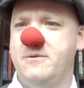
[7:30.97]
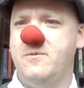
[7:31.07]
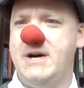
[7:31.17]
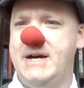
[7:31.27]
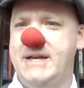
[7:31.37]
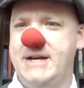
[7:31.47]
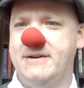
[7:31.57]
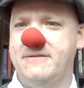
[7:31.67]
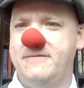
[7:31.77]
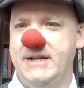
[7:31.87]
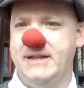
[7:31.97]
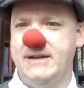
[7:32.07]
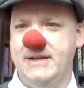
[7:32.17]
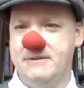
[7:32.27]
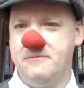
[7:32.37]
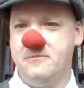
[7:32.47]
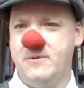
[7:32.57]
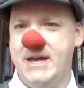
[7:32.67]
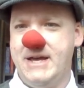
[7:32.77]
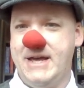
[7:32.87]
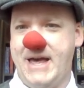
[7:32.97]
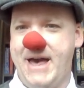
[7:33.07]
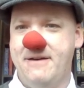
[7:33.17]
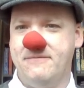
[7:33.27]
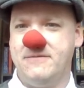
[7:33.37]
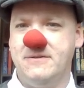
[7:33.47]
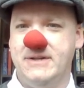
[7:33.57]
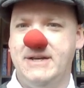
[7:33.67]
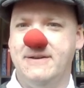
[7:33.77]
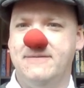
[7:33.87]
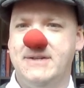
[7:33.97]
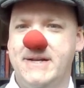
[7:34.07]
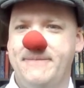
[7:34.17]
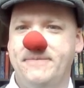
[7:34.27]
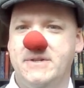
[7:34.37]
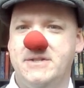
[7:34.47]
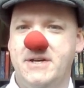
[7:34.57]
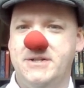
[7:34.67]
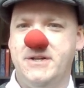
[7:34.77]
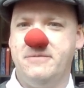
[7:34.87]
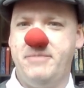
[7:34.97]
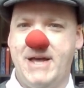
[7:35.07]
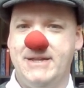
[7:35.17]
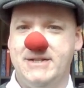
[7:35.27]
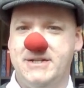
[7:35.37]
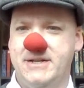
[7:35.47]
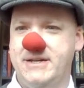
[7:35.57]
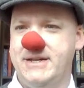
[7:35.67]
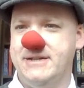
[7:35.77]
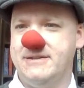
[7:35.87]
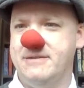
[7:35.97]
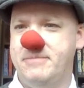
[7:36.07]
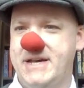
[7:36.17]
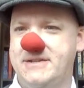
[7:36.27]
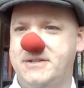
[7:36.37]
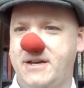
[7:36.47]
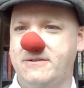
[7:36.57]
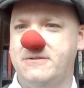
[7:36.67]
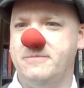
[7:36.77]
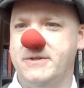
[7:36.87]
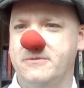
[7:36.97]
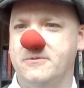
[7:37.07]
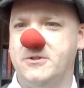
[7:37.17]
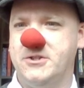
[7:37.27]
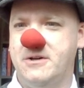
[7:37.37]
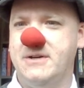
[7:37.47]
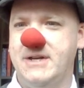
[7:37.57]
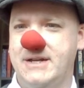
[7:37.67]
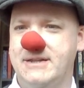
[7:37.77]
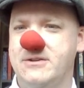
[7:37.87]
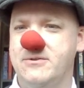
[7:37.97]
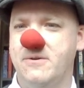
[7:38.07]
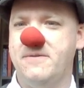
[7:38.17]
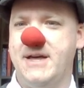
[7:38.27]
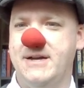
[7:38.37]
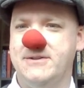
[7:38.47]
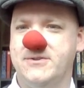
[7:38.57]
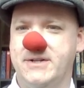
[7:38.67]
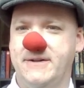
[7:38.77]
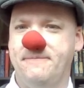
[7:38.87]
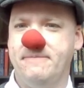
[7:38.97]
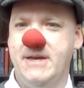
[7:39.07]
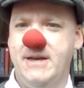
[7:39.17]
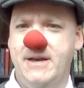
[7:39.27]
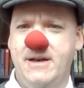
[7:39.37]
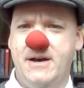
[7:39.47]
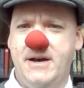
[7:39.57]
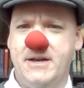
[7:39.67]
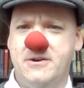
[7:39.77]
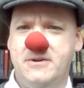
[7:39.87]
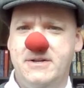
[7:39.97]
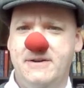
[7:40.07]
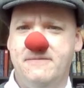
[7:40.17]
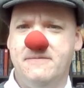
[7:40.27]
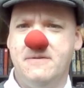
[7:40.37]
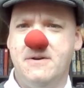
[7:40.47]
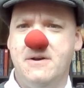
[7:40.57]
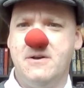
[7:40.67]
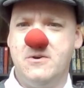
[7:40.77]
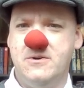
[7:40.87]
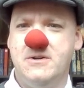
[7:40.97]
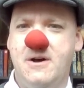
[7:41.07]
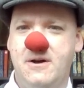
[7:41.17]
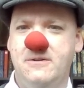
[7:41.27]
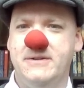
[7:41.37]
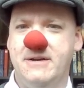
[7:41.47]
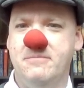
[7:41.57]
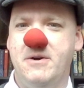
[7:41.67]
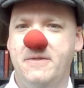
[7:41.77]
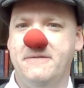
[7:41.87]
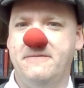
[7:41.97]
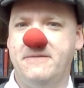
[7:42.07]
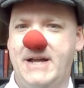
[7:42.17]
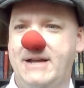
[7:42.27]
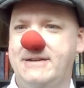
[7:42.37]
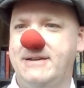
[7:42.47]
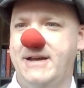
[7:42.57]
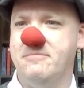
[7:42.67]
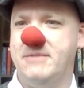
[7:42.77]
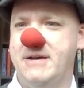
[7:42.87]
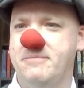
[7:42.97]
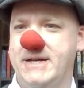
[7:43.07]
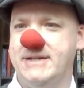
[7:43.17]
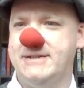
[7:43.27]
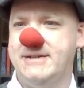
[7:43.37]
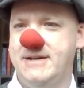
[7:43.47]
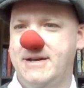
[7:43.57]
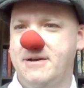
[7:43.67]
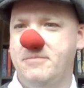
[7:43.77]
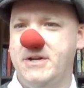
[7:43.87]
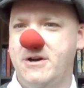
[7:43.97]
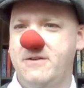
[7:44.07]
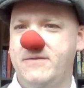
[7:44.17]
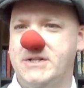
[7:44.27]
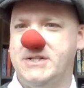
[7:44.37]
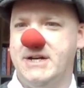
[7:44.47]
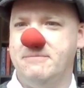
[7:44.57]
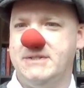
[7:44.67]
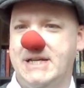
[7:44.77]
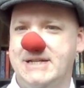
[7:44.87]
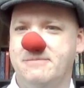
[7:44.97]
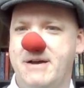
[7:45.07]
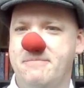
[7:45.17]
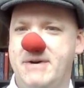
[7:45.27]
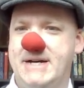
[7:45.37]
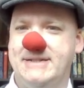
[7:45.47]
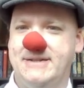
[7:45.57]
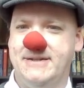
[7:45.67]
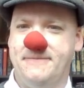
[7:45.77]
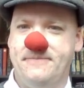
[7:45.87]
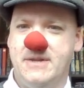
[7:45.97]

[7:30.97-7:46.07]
"Why, young fella, where have you lived? Sir John Ballinger is the best gentleman jock in the North Country. I could hold him on the flat at my best, but over jumps he's my master.